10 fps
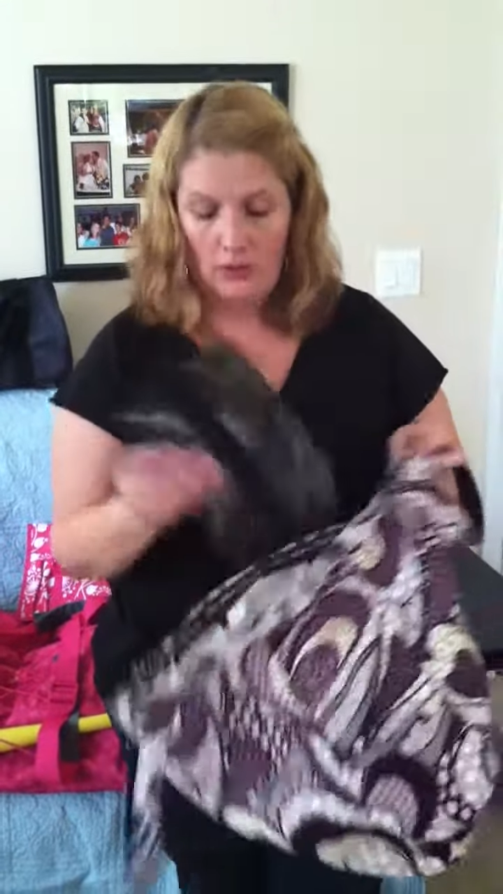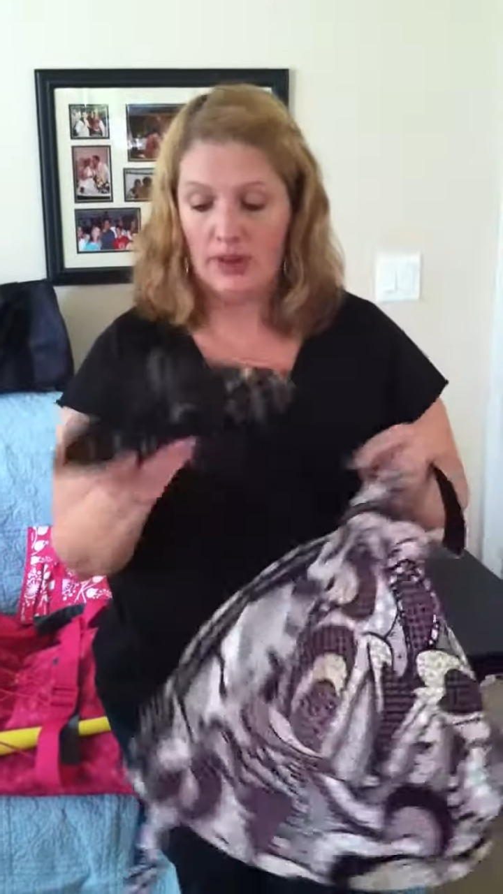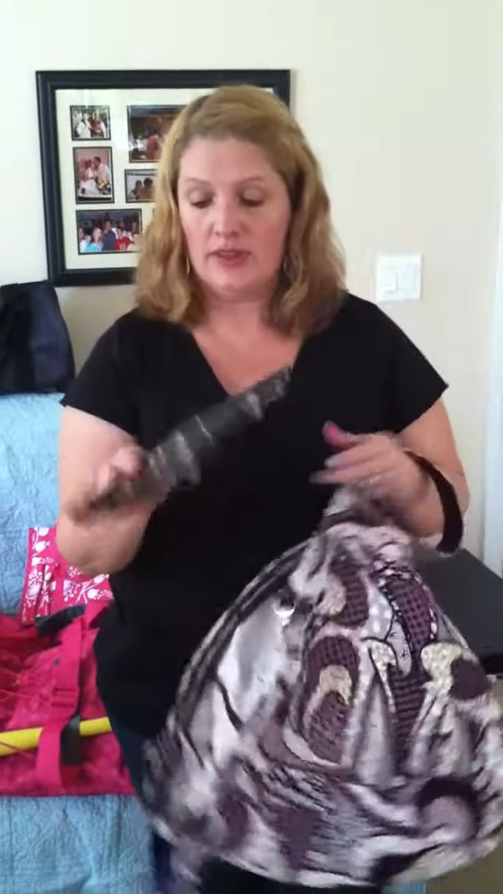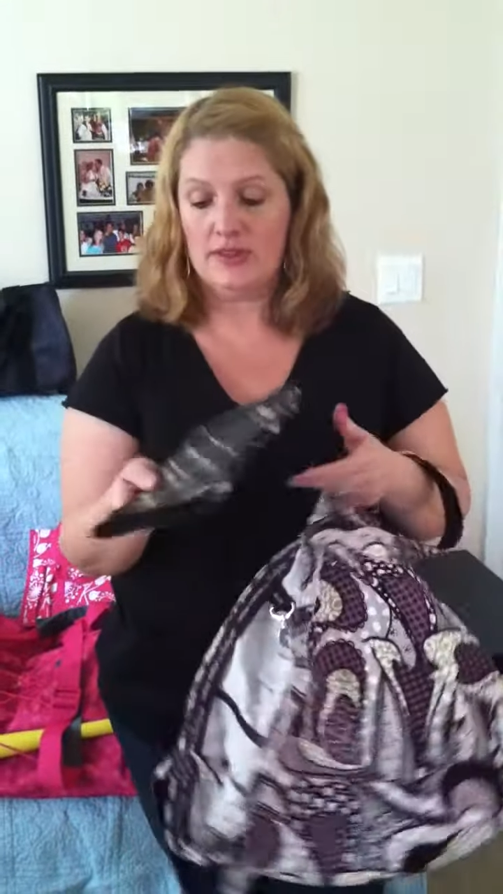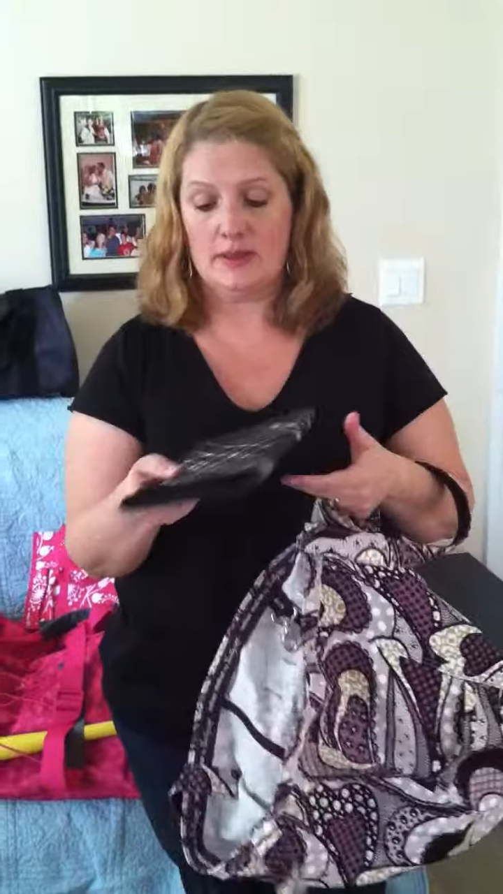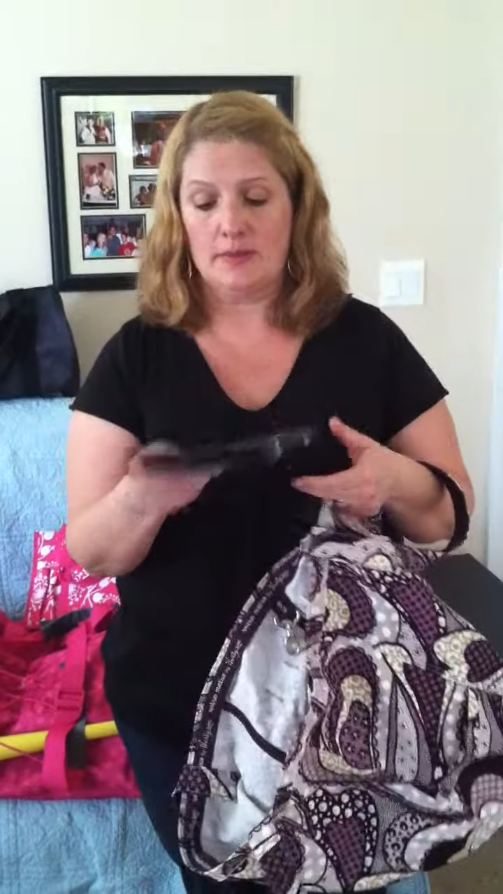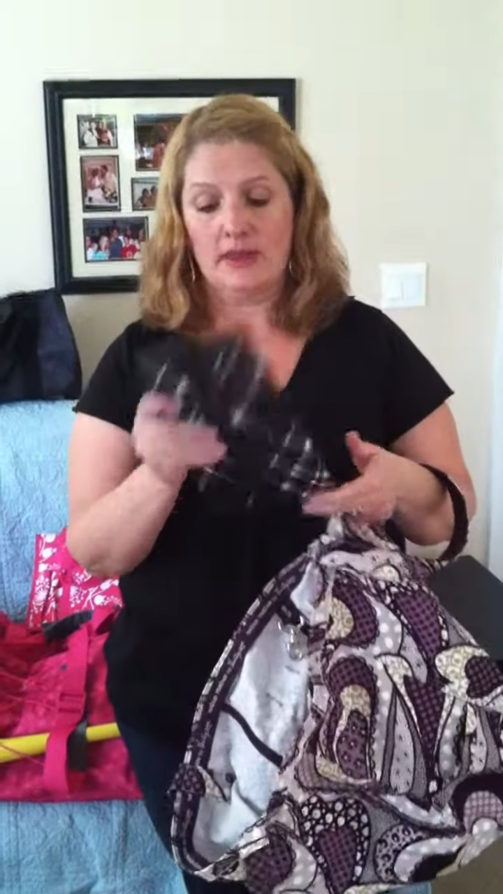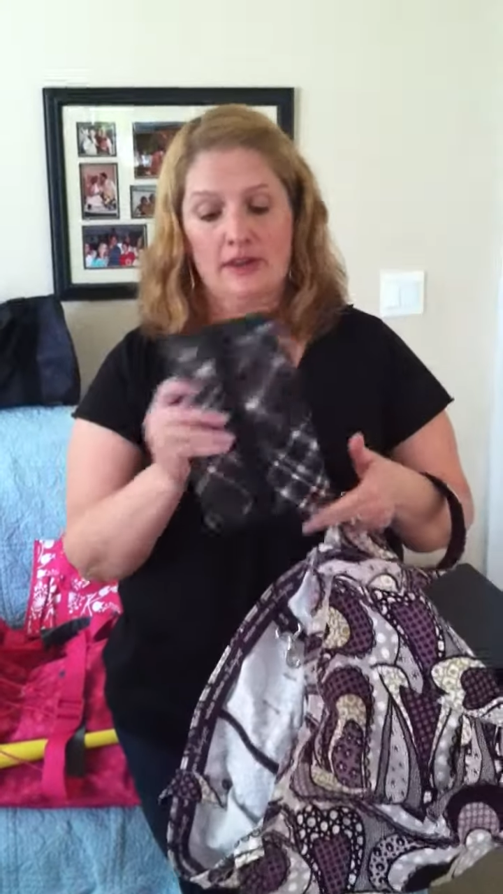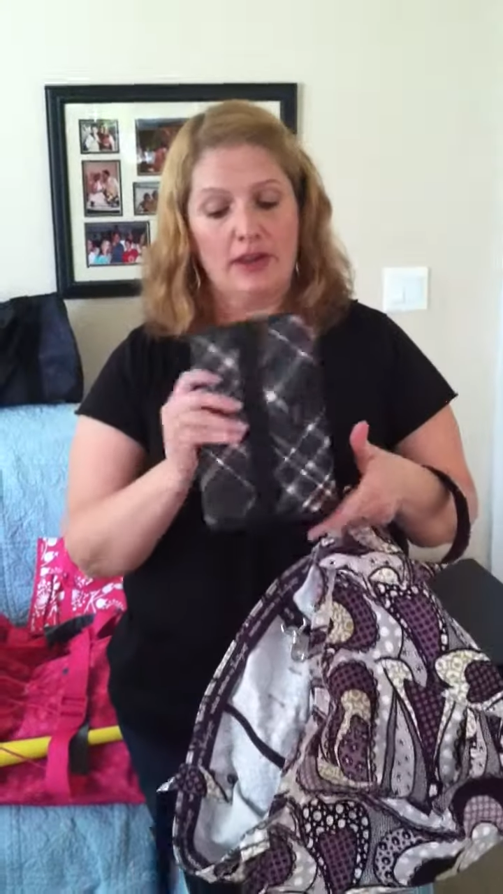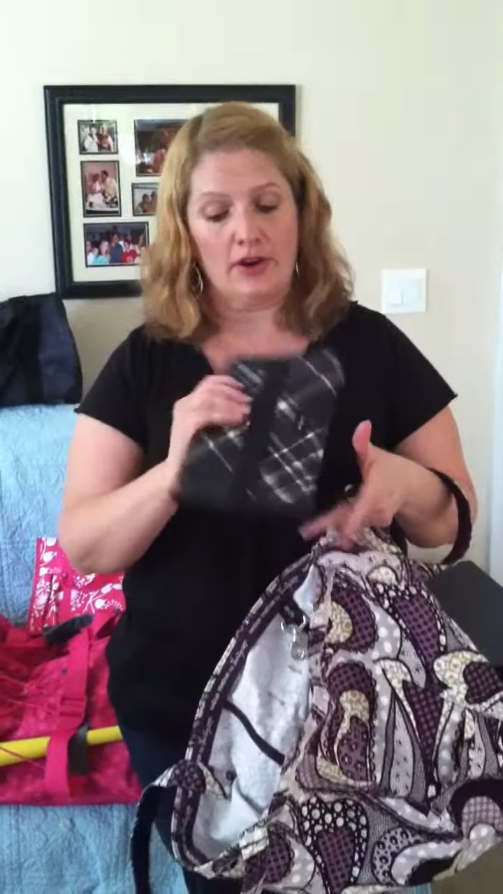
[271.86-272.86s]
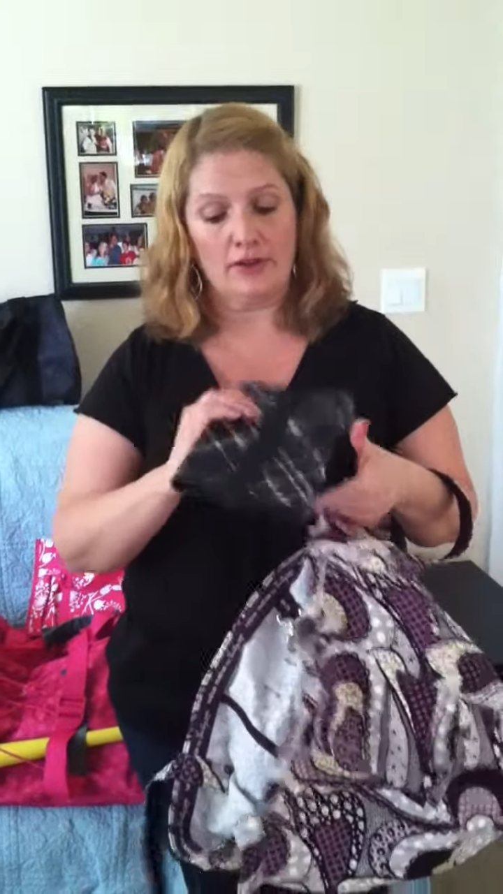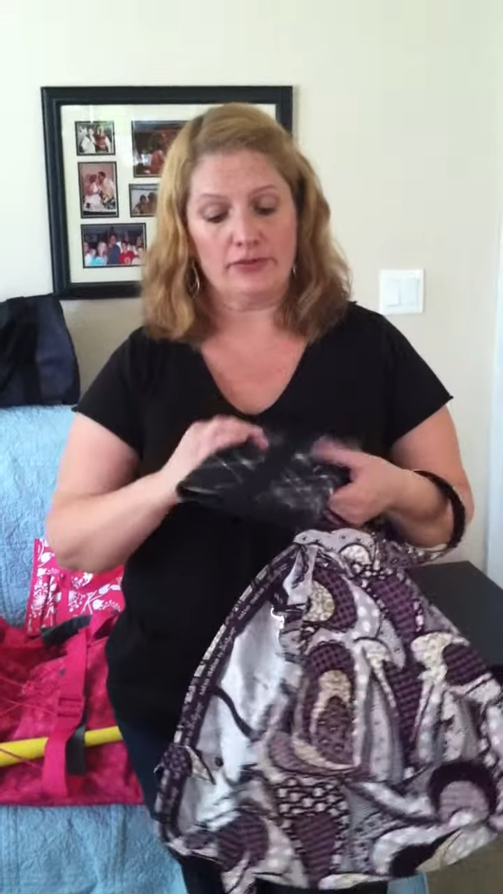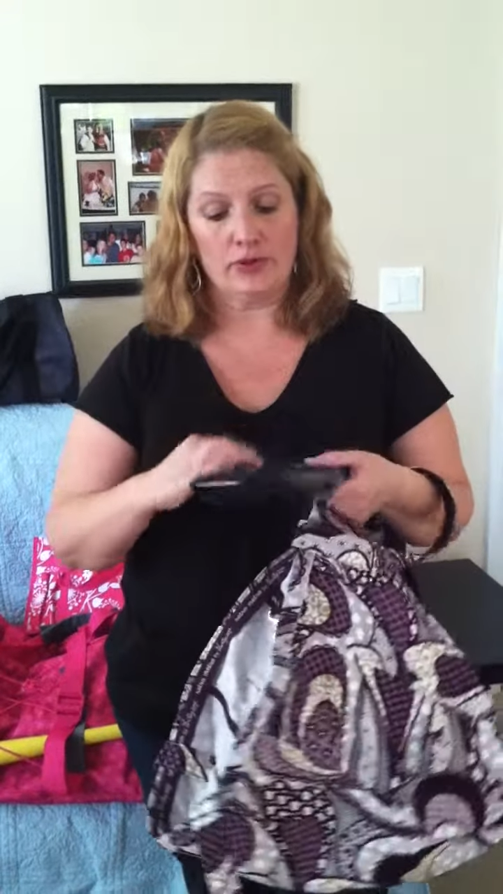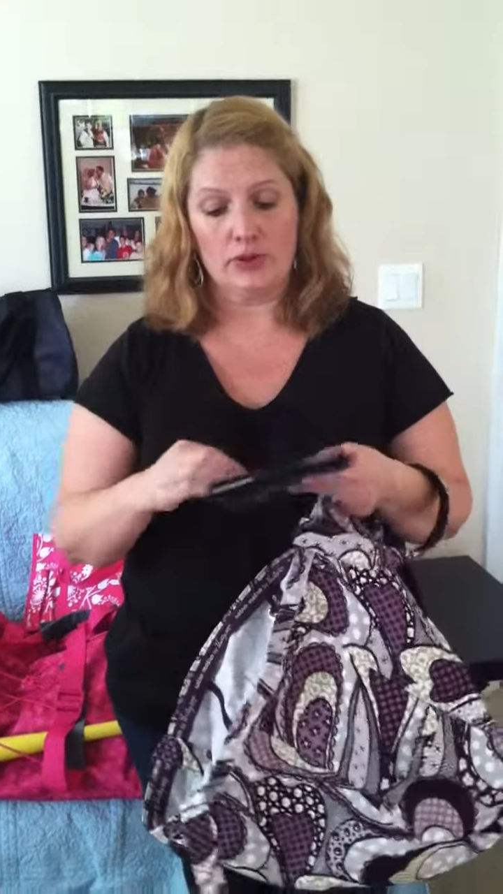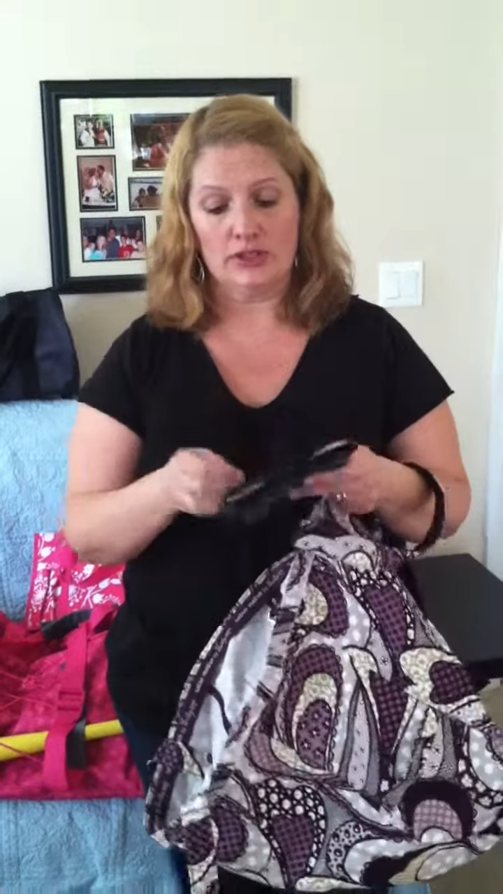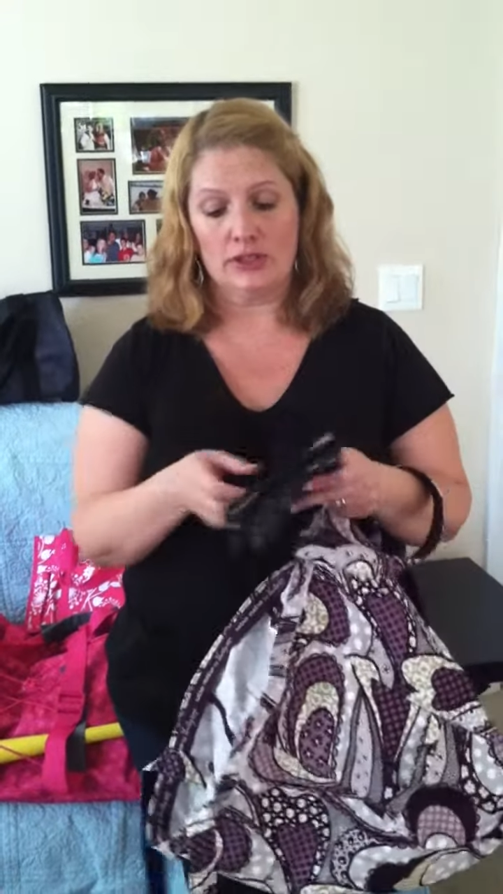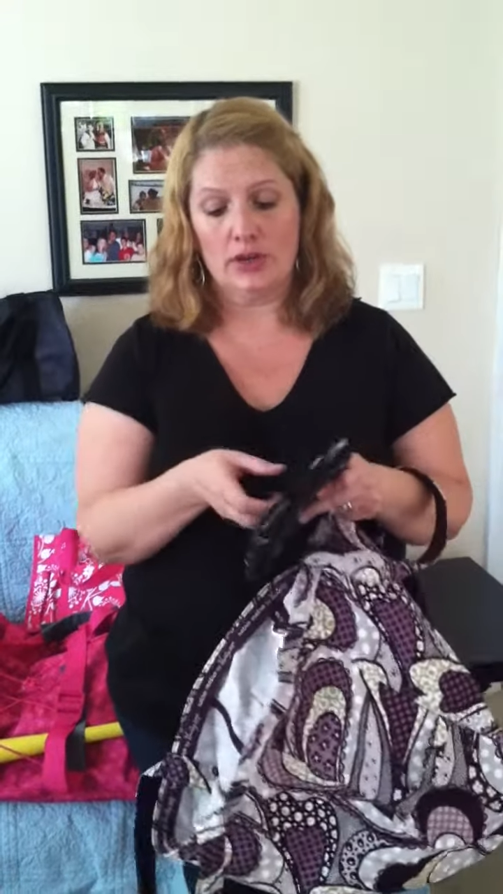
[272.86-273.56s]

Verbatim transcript: with something like our fold